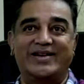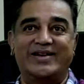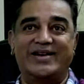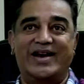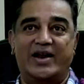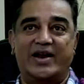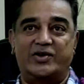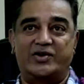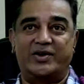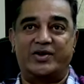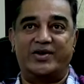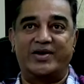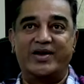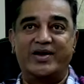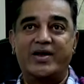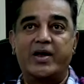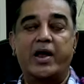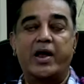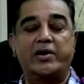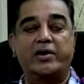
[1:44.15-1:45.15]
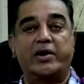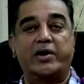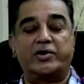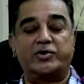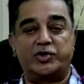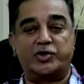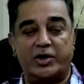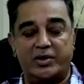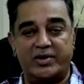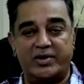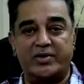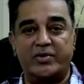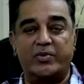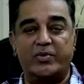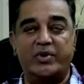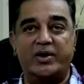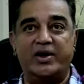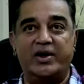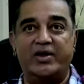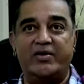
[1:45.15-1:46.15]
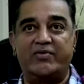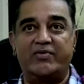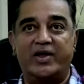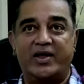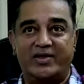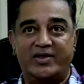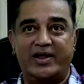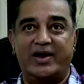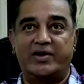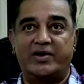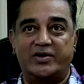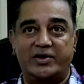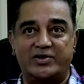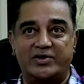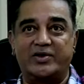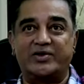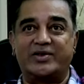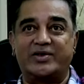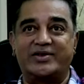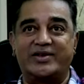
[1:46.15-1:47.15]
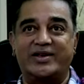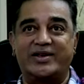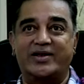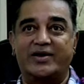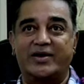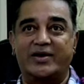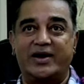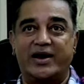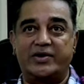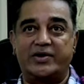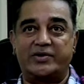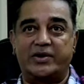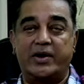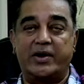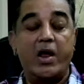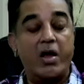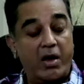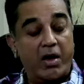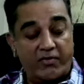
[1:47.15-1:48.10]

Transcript: nation and there are children who believe that this is a single nation.